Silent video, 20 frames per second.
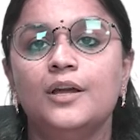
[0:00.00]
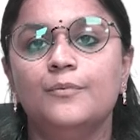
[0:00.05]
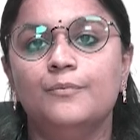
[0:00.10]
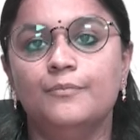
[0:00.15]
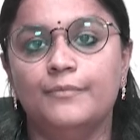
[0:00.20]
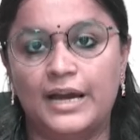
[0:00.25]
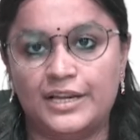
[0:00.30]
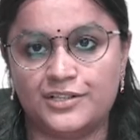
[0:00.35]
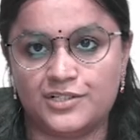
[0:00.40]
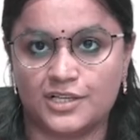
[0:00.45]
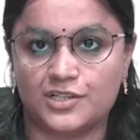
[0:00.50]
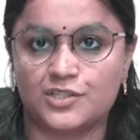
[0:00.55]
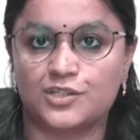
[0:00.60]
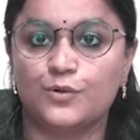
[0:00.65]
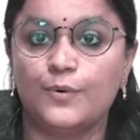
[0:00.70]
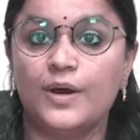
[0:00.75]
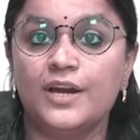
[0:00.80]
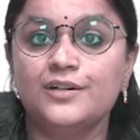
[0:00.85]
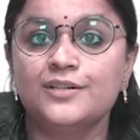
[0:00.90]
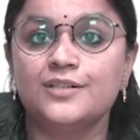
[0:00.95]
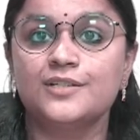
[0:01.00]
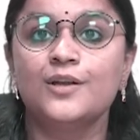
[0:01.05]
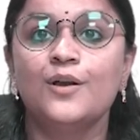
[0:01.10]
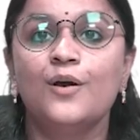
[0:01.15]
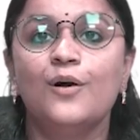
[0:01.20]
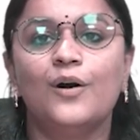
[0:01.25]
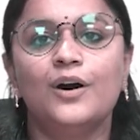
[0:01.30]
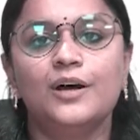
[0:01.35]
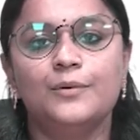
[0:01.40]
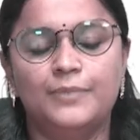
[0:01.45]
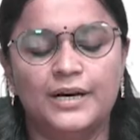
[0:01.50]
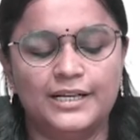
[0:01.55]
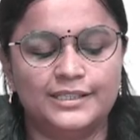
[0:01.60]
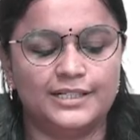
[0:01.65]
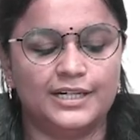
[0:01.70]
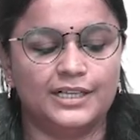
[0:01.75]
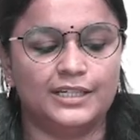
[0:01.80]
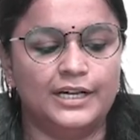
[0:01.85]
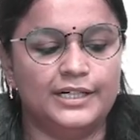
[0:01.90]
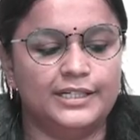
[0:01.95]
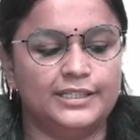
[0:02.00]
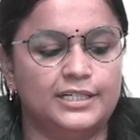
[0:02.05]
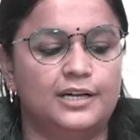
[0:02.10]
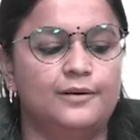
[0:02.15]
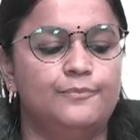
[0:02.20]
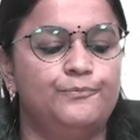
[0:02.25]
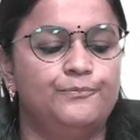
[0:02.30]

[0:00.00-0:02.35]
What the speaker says: magic squares or Bhadra Ganita.